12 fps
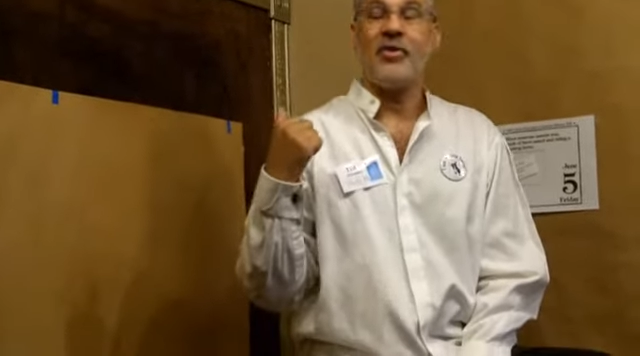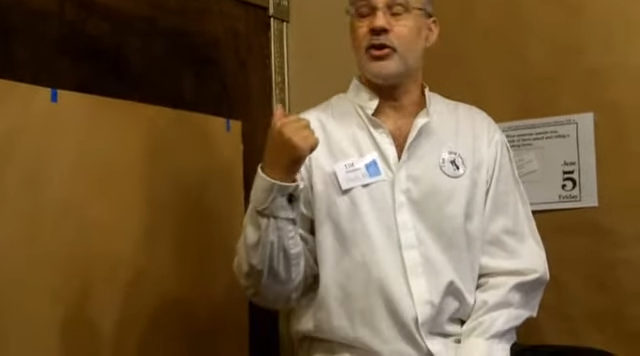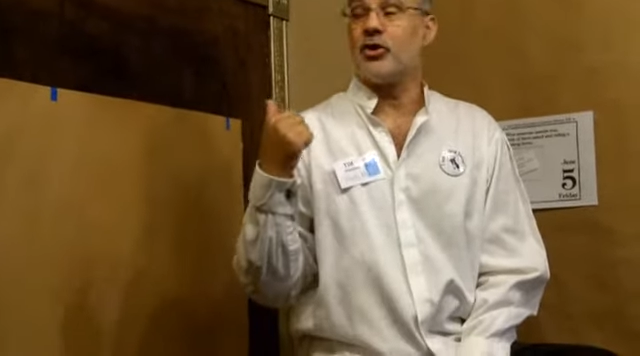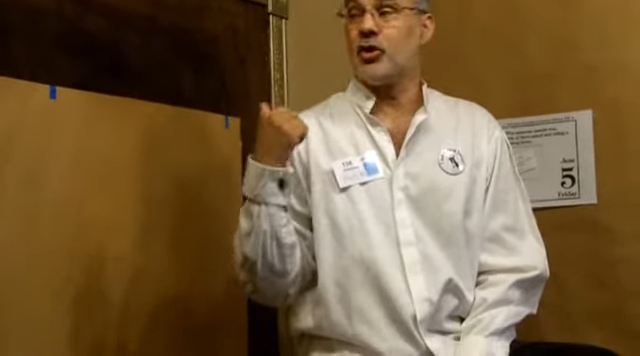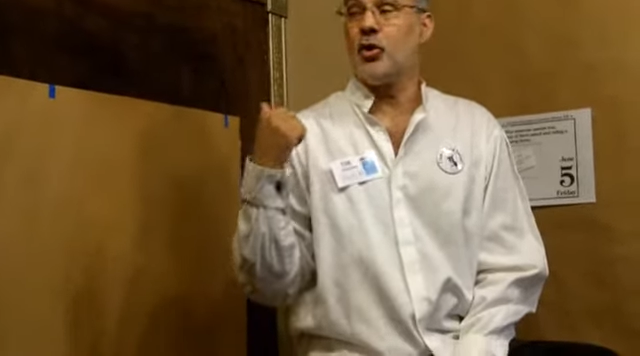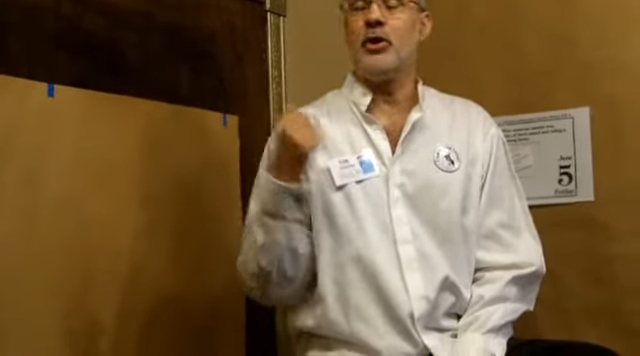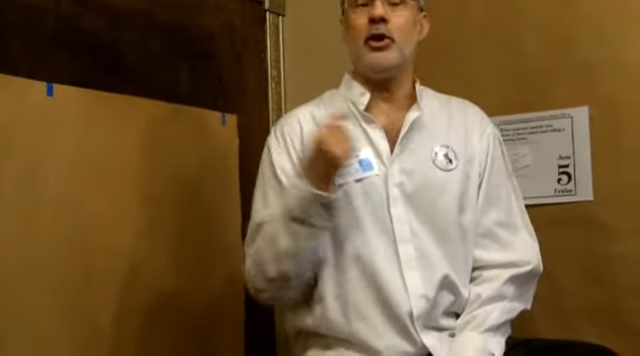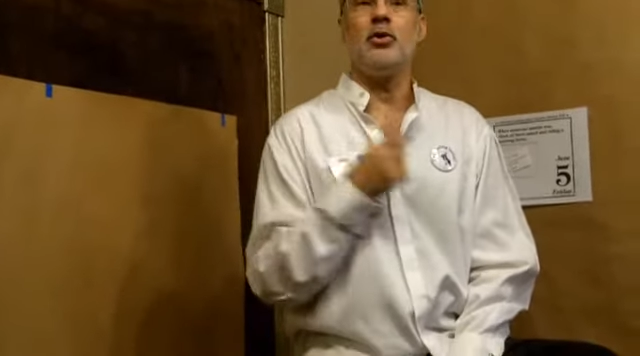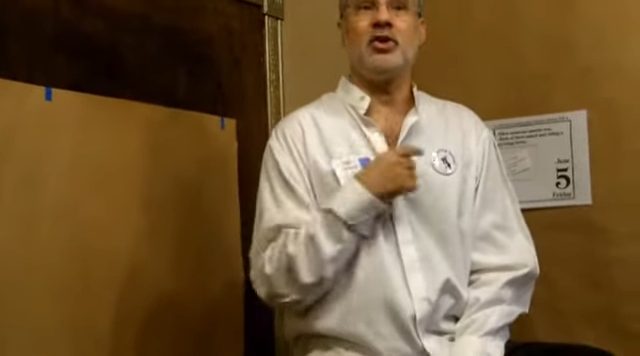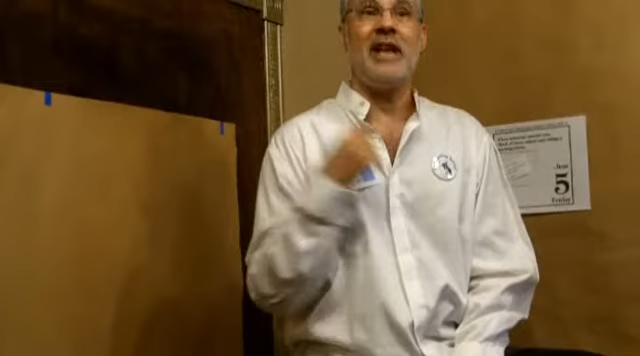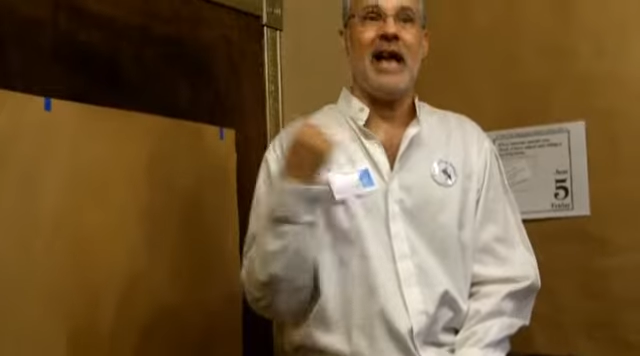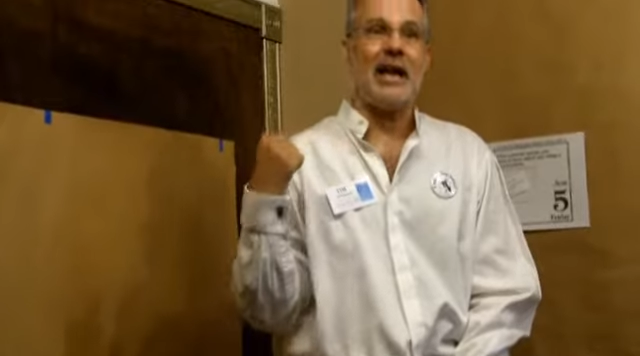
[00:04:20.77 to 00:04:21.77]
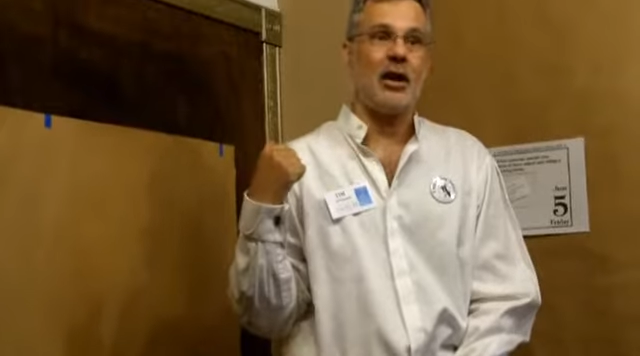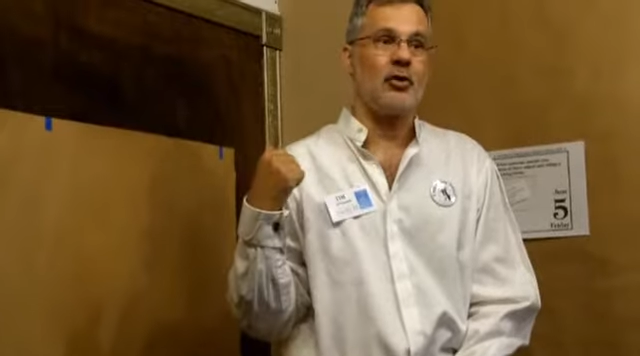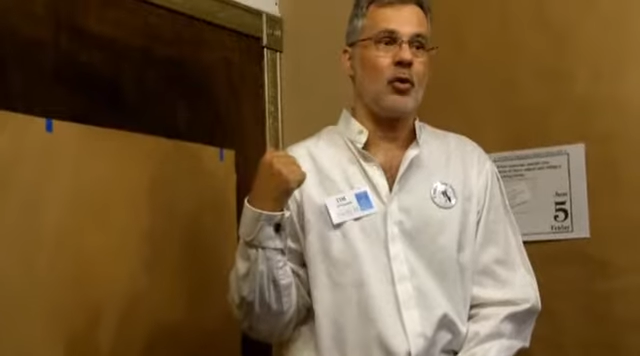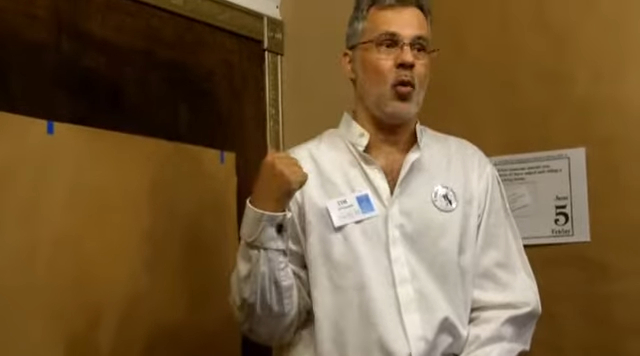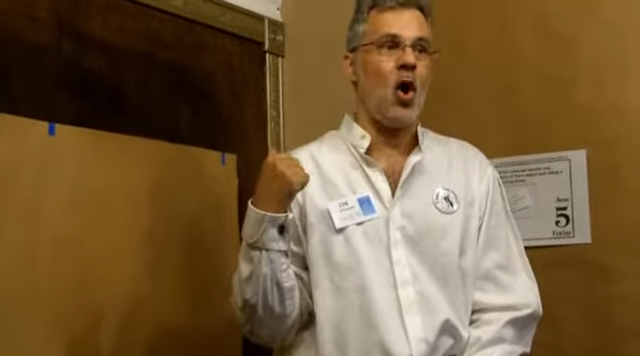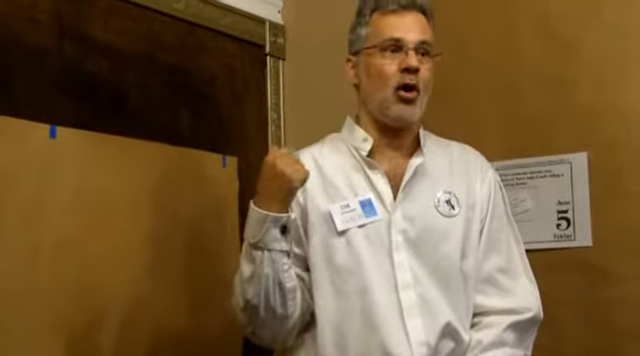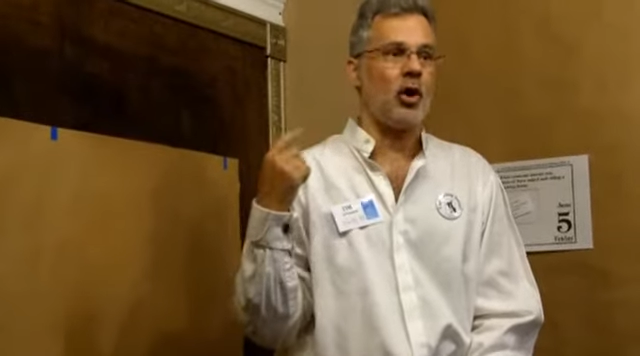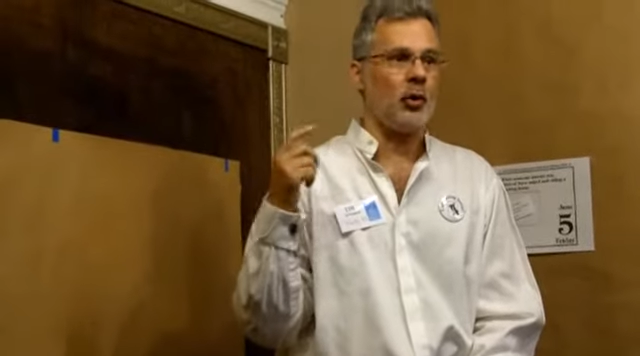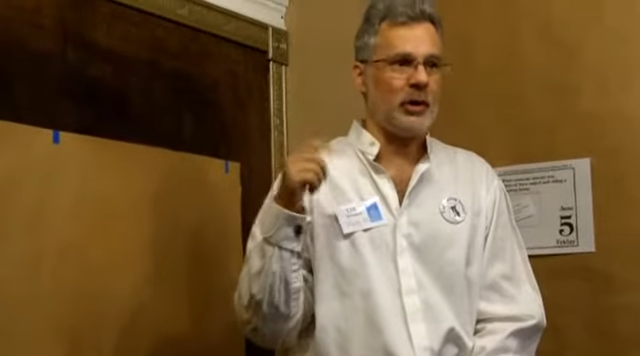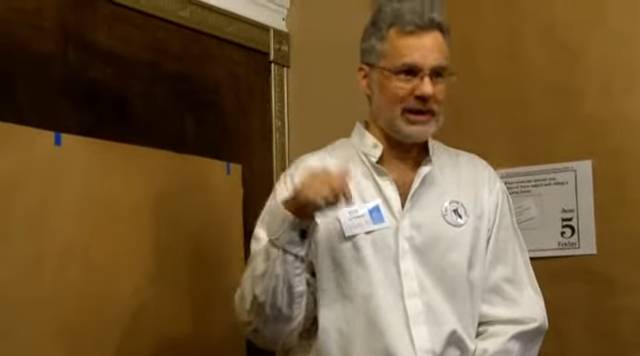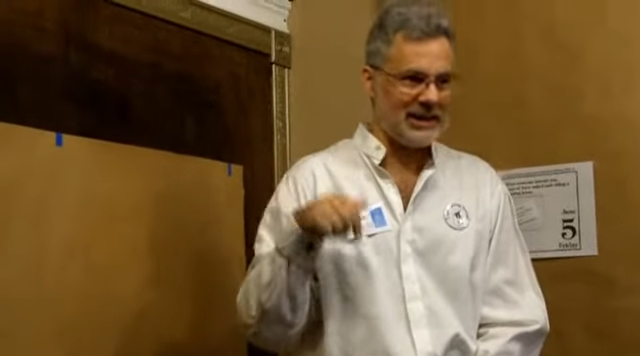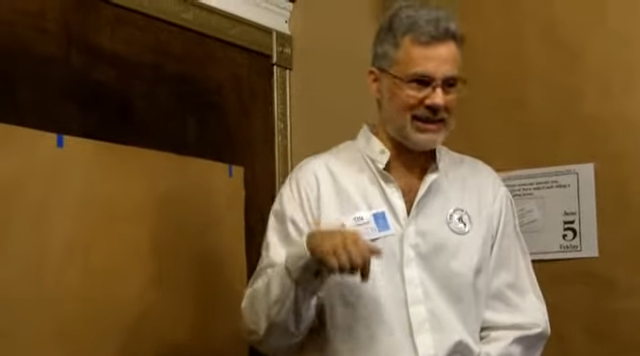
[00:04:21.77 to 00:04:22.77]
The 2 that you see hanging on the wall are going to